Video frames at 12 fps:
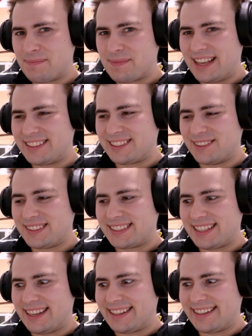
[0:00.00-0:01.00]
And so it's
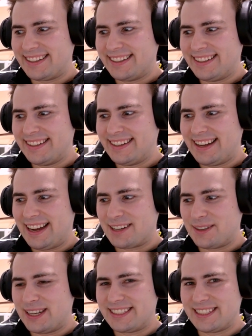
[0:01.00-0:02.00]
like, how
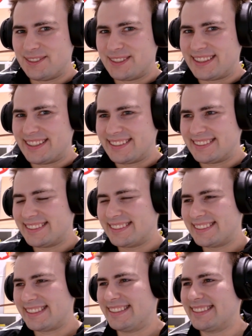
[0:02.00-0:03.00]
do I deal with this?
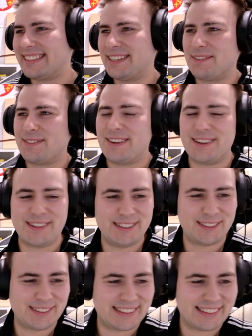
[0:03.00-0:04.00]
So this is going to be very
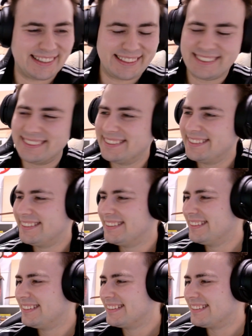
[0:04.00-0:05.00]
interesting.
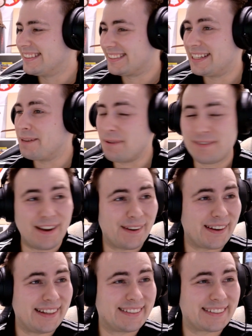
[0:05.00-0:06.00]
This is going to be
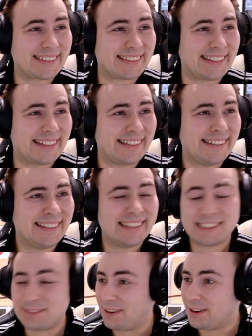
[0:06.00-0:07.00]
very interesting.
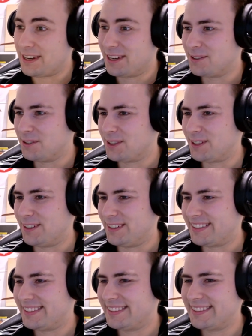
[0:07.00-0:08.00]
It's very
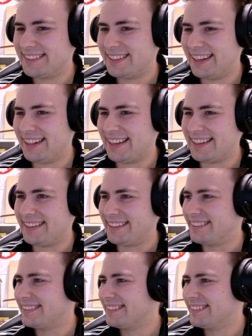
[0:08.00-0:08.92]
unorthodox. I like it.